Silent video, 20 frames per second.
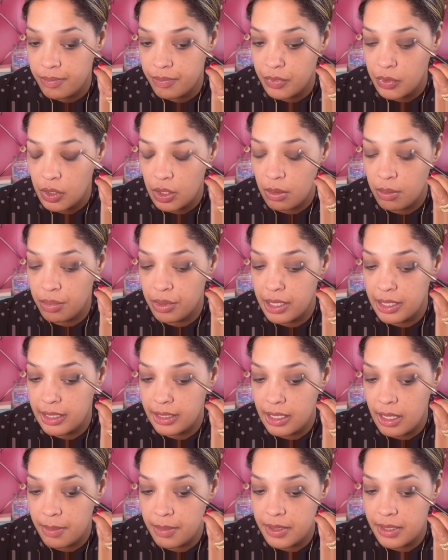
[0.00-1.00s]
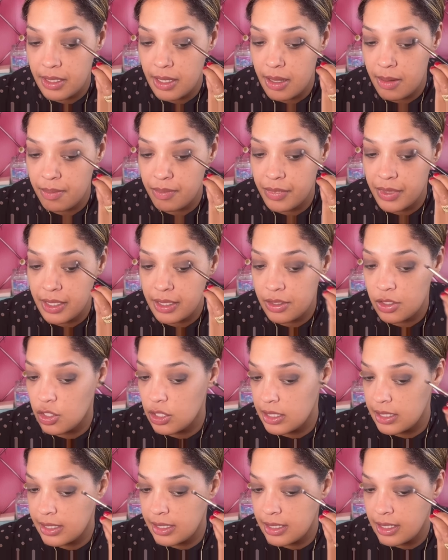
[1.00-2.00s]
or breaking up some, then
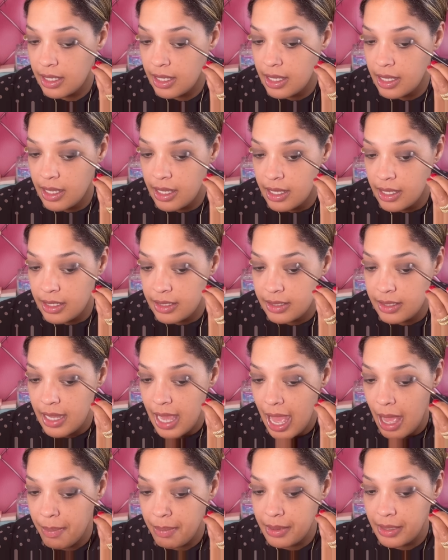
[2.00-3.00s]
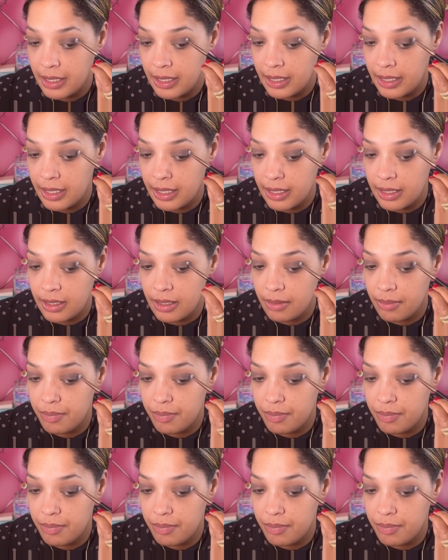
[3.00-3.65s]
just tap it in.